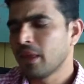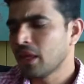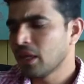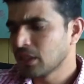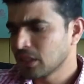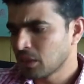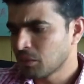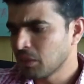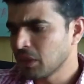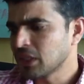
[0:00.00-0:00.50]

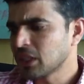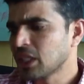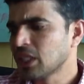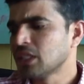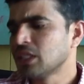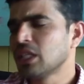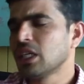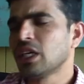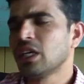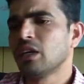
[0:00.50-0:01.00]
So basically,
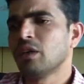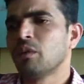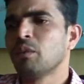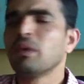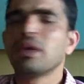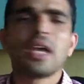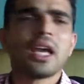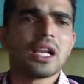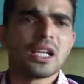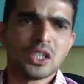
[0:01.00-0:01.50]
see,
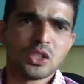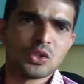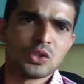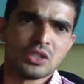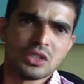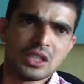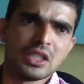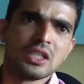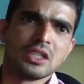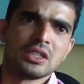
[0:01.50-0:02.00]
we are into
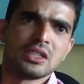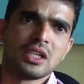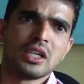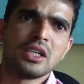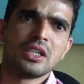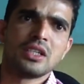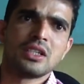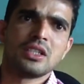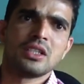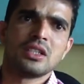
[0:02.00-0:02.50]
sales,
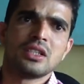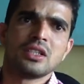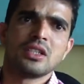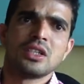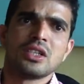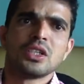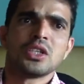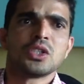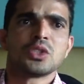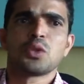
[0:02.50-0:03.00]
right?
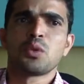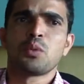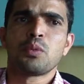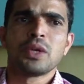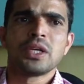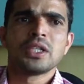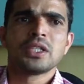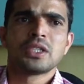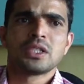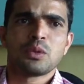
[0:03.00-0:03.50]
So
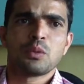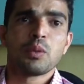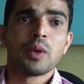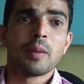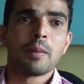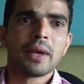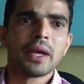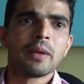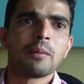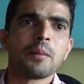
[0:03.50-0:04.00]
we
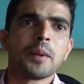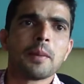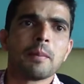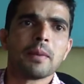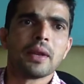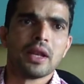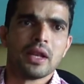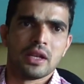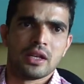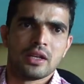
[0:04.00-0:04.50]
meet
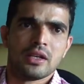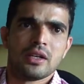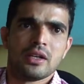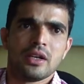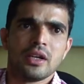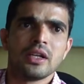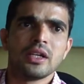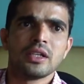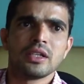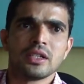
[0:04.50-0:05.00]
people,
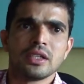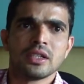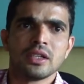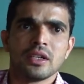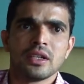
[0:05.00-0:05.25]
right?